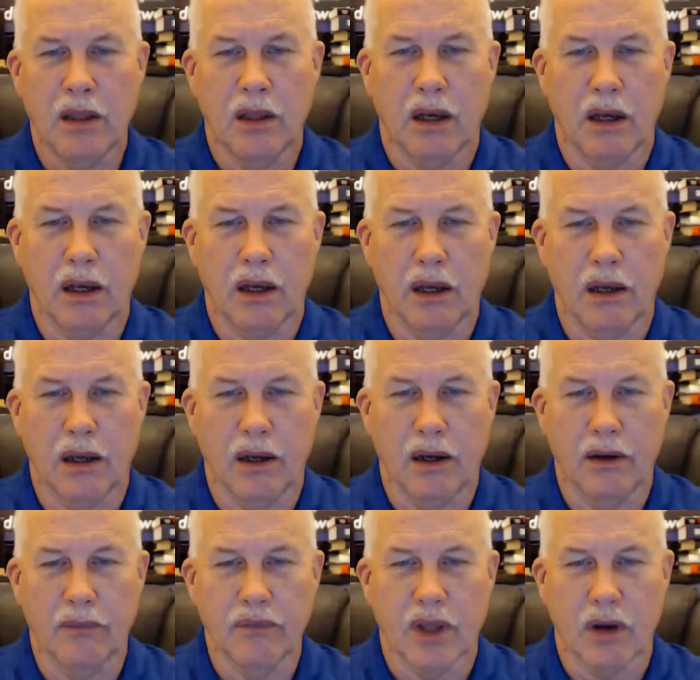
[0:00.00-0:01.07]

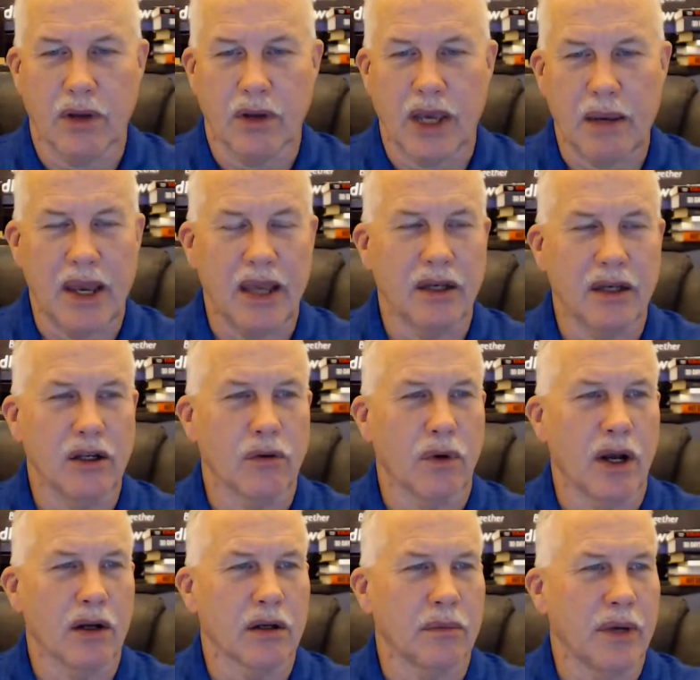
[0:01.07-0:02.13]
Okay, man, you're
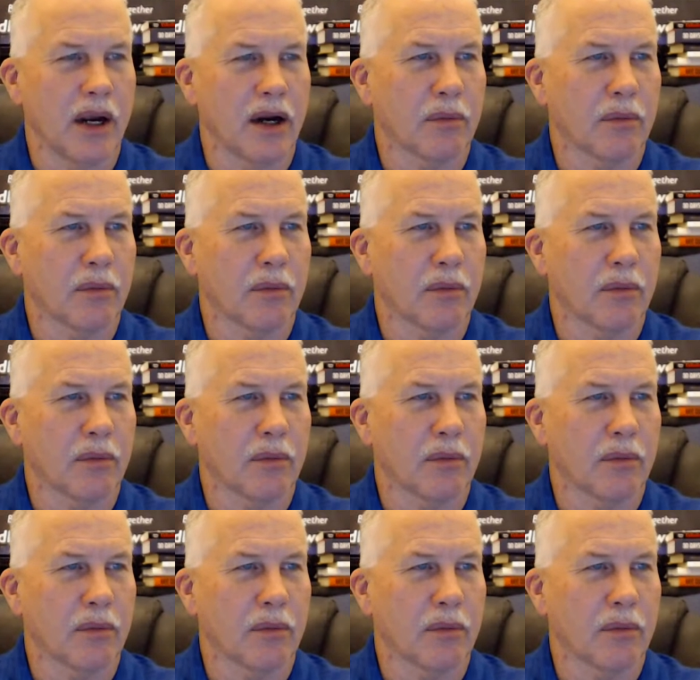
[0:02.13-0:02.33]
welcome, Eric.